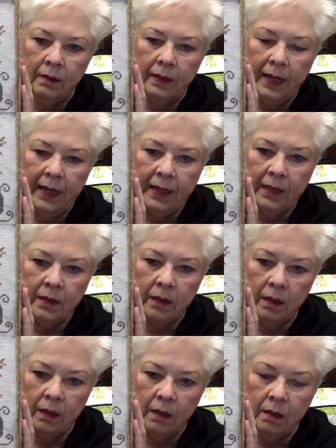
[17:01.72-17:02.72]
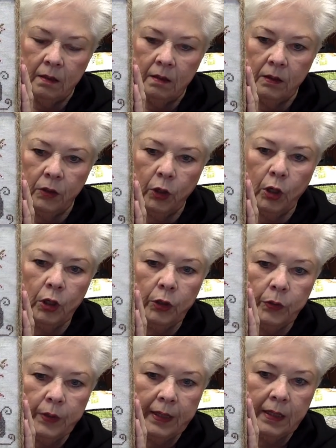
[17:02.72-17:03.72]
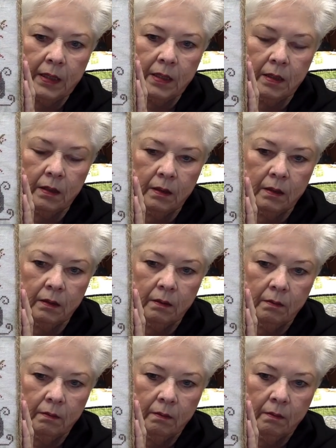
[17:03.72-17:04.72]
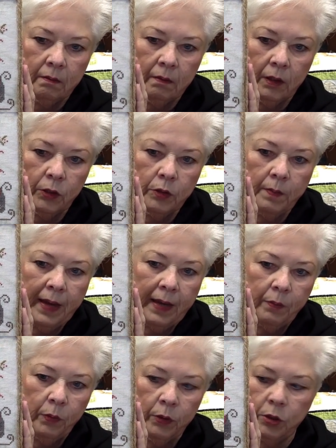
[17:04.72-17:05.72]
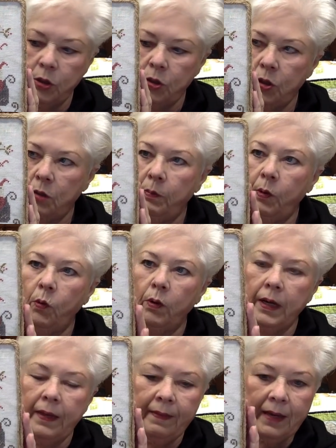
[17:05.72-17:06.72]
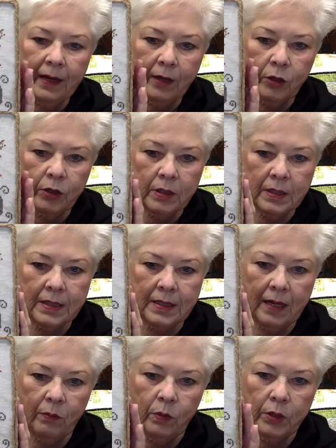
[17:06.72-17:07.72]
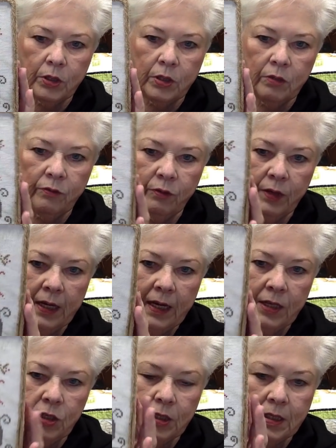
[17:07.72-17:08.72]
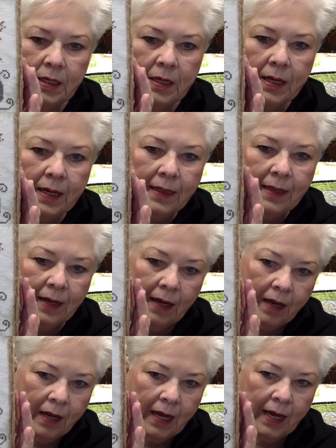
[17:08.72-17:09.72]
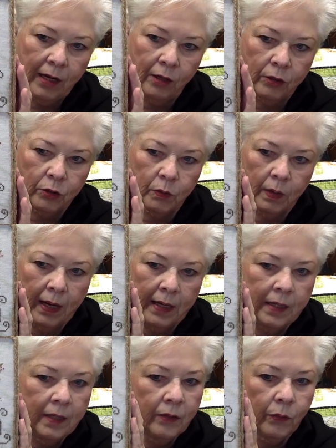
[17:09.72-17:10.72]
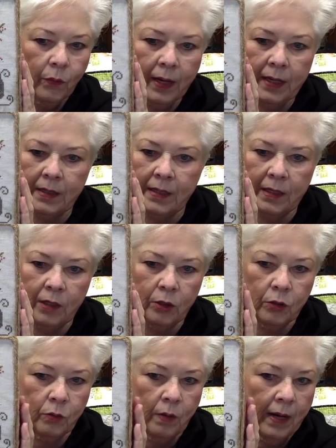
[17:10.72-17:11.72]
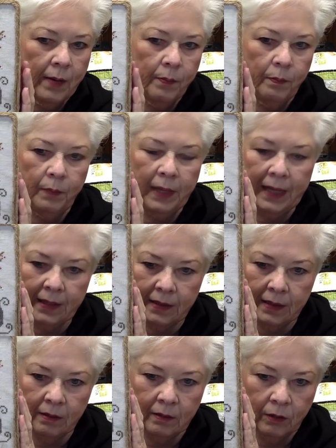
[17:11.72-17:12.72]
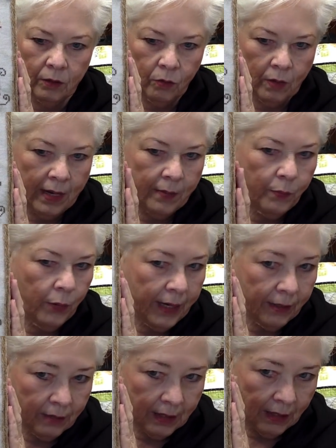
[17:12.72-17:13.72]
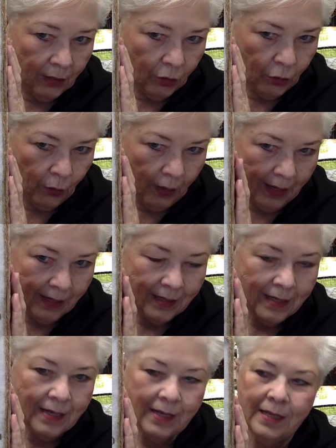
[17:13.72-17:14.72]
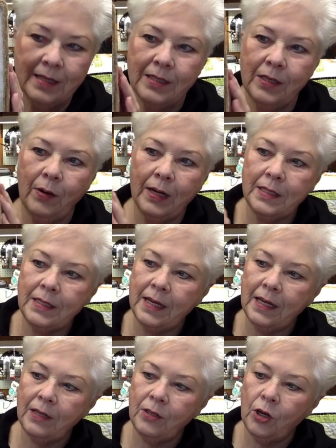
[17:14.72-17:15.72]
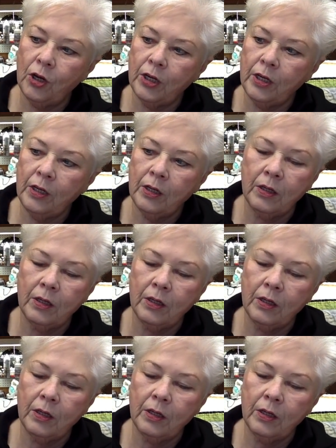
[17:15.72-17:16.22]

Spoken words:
and glued the mat board to the board. And then I couldn't decide what to do for the edges, and nothing I had looked right. Red didn't look right, black didn't look right, brown didn't look right. So I settled on